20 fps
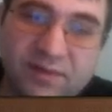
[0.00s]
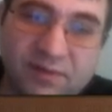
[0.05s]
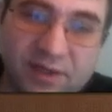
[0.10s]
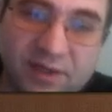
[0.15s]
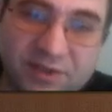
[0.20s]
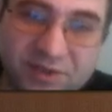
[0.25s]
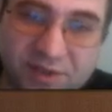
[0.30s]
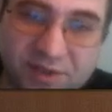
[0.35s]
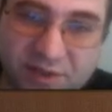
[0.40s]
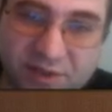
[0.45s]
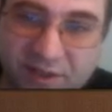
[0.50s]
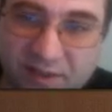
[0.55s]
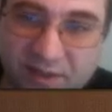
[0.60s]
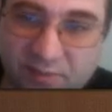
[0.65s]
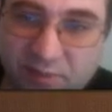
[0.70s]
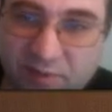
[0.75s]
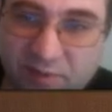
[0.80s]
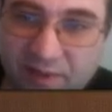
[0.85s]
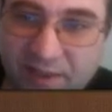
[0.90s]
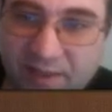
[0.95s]
much you're going to
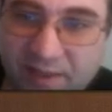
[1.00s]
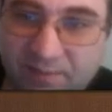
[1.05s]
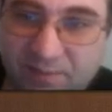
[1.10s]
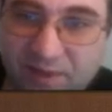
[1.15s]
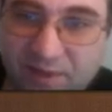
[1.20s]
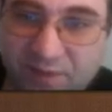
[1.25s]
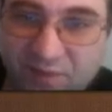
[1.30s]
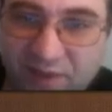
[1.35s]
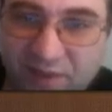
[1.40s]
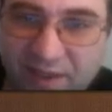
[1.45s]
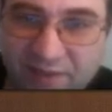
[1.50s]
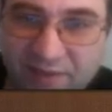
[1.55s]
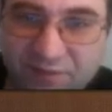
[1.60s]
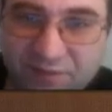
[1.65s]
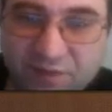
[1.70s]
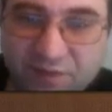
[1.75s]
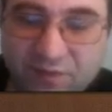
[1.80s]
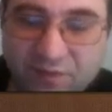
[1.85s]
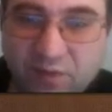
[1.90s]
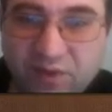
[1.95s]
play b5.
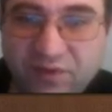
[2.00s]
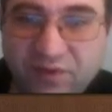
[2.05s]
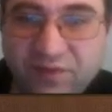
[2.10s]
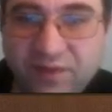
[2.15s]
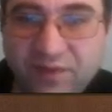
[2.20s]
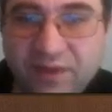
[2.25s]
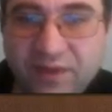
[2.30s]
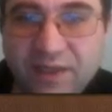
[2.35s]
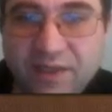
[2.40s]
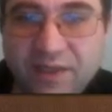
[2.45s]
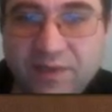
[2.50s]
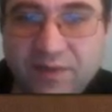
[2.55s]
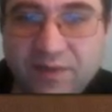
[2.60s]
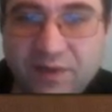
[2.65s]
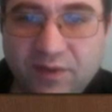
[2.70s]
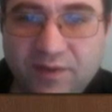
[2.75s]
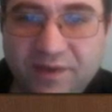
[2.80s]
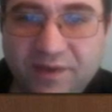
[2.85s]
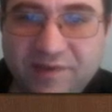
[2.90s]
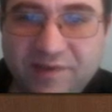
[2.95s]
So of course the
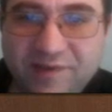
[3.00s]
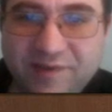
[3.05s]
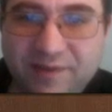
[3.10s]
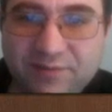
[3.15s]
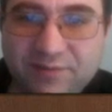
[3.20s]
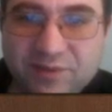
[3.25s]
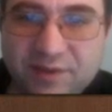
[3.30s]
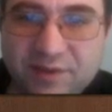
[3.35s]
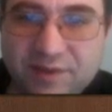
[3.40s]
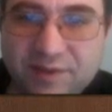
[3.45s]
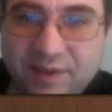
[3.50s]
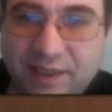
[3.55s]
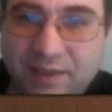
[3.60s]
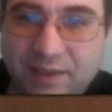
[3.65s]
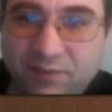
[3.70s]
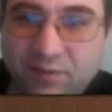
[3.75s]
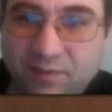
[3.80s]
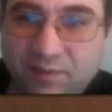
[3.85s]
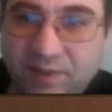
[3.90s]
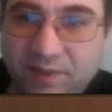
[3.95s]
only exception to
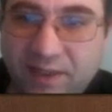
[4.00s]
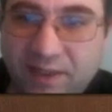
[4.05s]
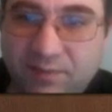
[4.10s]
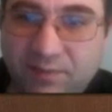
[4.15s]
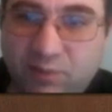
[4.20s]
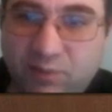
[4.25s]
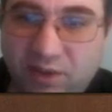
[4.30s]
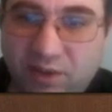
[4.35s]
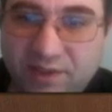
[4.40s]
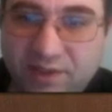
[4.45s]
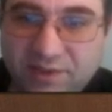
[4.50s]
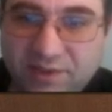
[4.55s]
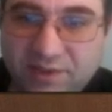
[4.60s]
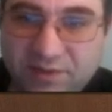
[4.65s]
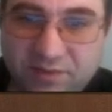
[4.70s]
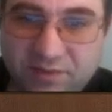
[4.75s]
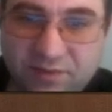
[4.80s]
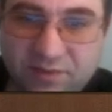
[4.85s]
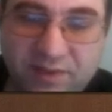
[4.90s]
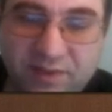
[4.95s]
that would be pawn
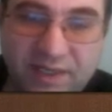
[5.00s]
to